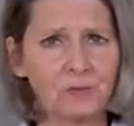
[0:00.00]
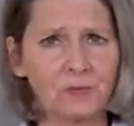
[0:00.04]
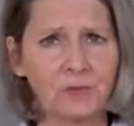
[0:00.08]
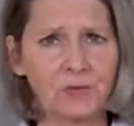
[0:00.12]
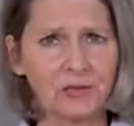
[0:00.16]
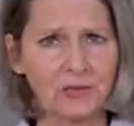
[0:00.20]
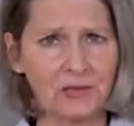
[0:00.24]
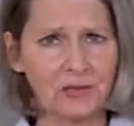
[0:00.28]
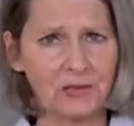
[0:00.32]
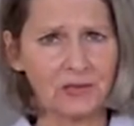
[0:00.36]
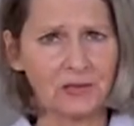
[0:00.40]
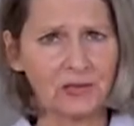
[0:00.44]

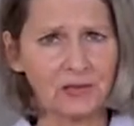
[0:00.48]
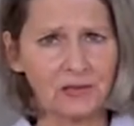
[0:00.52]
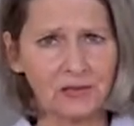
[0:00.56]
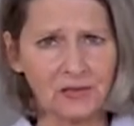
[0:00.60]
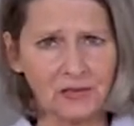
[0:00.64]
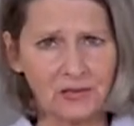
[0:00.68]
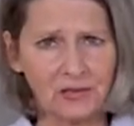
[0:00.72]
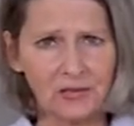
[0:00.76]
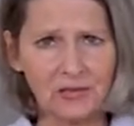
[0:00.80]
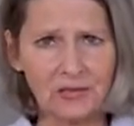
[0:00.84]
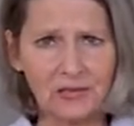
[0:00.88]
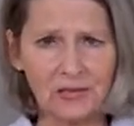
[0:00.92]
certain
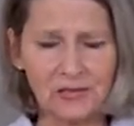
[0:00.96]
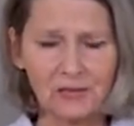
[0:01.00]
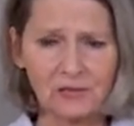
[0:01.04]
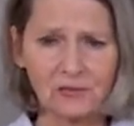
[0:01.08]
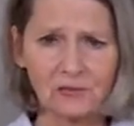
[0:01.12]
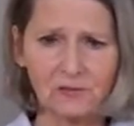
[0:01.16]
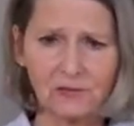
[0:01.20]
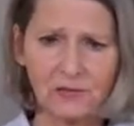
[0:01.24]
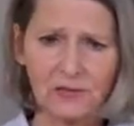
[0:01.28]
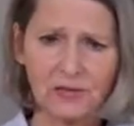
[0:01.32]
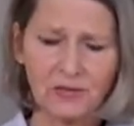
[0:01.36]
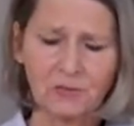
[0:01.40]
that
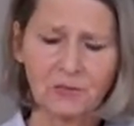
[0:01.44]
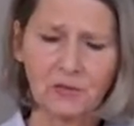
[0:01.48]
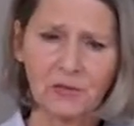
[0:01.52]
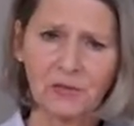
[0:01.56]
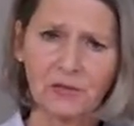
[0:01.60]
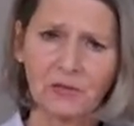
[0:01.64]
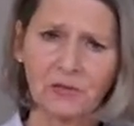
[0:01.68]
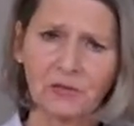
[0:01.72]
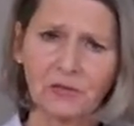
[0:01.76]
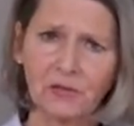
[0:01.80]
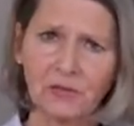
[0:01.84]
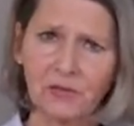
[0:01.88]
one
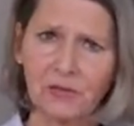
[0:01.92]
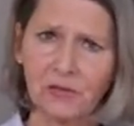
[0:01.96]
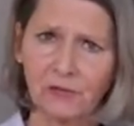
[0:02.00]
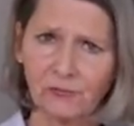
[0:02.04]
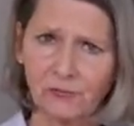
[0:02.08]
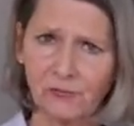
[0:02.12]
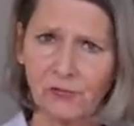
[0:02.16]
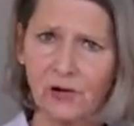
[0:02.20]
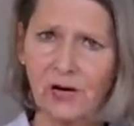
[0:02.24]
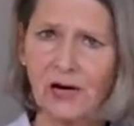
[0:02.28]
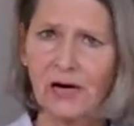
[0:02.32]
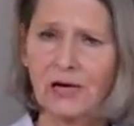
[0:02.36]

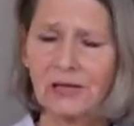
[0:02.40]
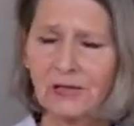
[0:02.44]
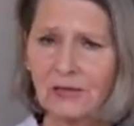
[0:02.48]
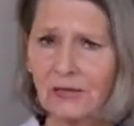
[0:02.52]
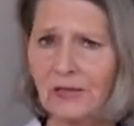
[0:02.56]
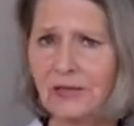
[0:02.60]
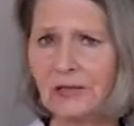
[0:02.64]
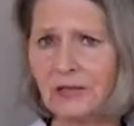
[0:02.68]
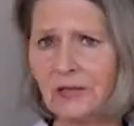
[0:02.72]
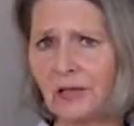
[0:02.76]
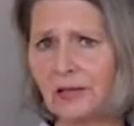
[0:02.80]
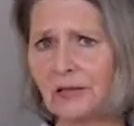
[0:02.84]
questions
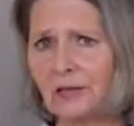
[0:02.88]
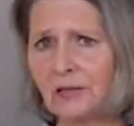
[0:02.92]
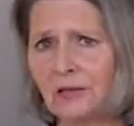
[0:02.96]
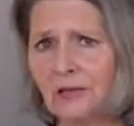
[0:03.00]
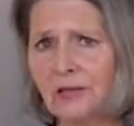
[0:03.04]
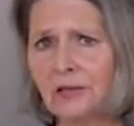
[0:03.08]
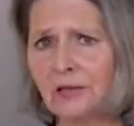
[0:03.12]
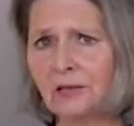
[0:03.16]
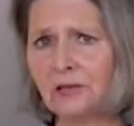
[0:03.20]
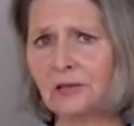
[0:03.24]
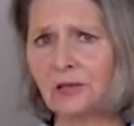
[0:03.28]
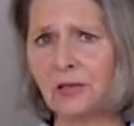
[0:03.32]

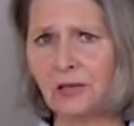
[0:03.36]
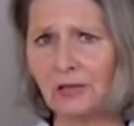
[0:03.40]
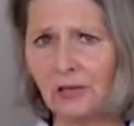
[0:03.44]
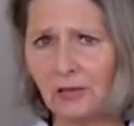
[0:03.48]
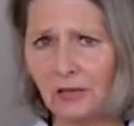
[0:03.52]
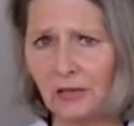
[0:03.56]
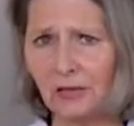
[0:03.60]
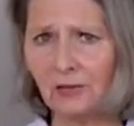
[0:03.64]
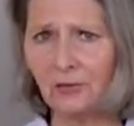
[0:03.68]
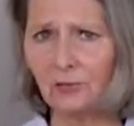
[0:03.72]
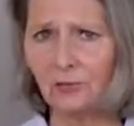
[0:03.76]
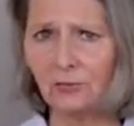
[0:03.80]
whether a
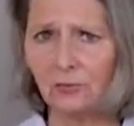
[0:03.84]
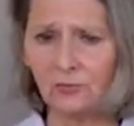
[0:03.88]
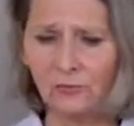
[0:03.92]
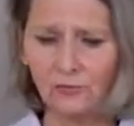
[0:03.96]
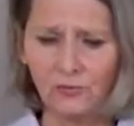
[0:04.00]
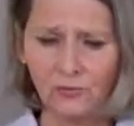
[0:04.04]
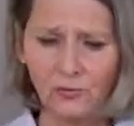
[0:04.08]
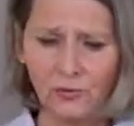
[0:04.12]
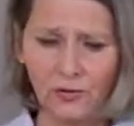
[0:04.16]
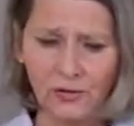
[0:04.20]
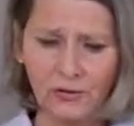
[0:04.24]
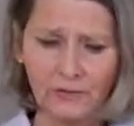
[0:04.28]
kidney
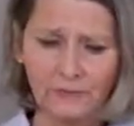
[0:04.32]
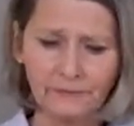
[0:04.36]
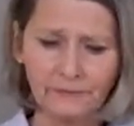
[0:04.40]
disease is